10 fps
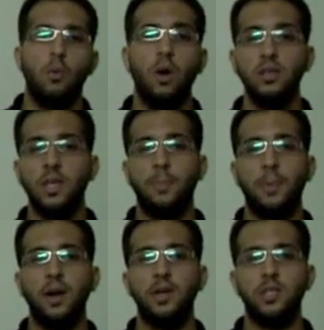One
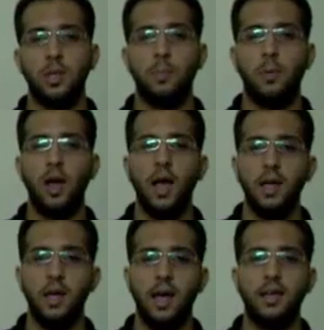capillary
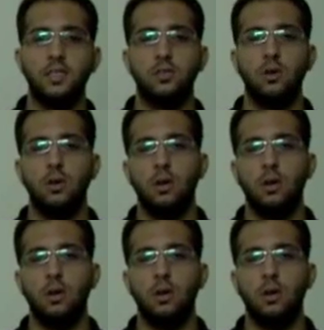supply has